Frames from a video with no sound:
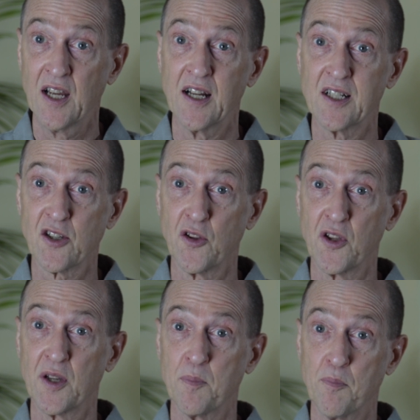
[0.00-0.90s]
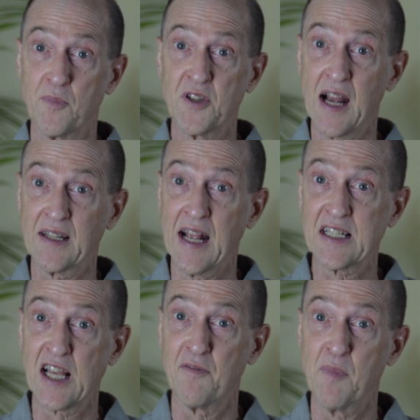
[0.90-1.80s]
And so the
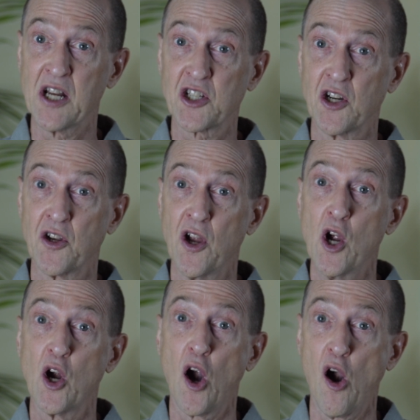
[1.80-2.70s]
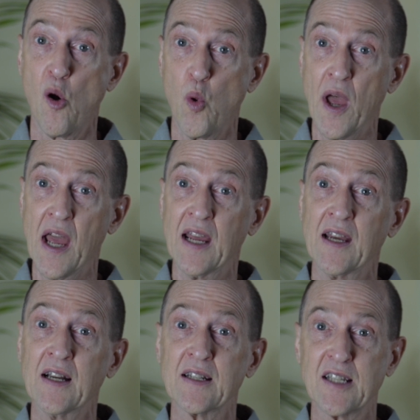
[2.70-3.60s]
techniques I've mentioned are a
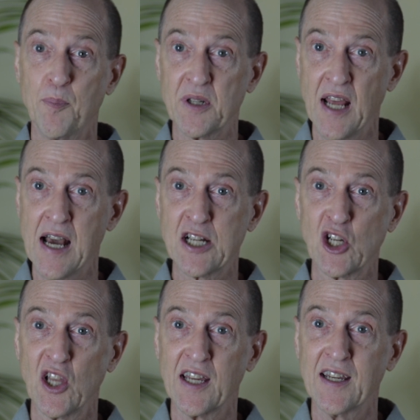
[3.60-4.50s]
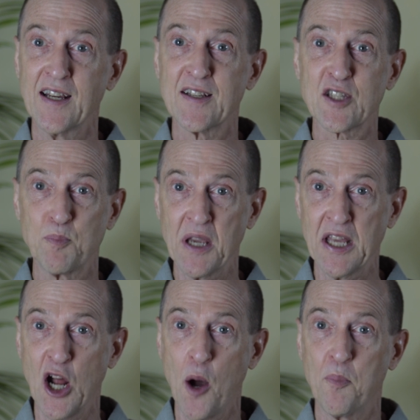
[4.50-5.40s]
way to potentially
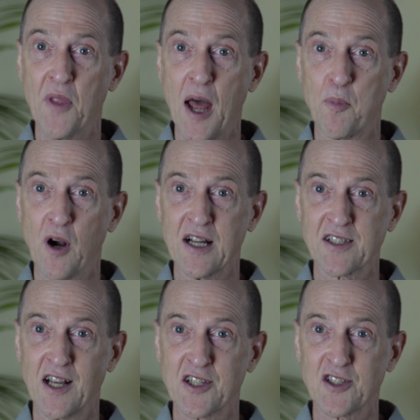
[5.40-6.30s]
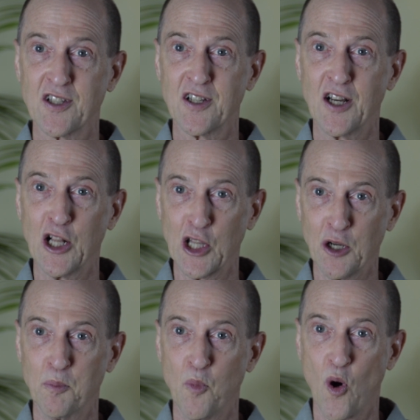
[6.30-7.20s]
speed up that process a
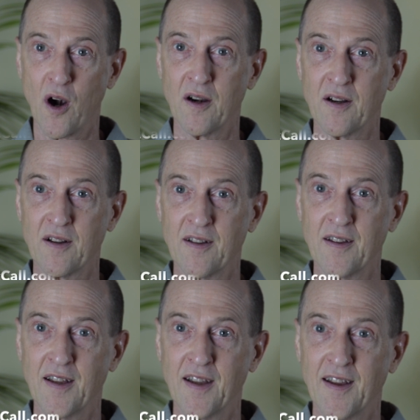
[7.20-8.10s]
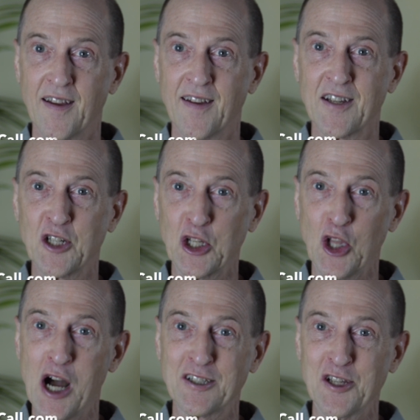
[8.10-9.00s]
little more. Good
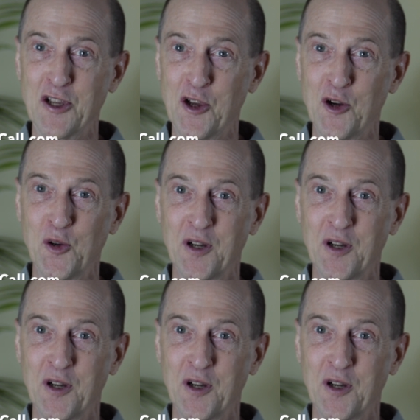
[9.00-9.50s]
luck to you.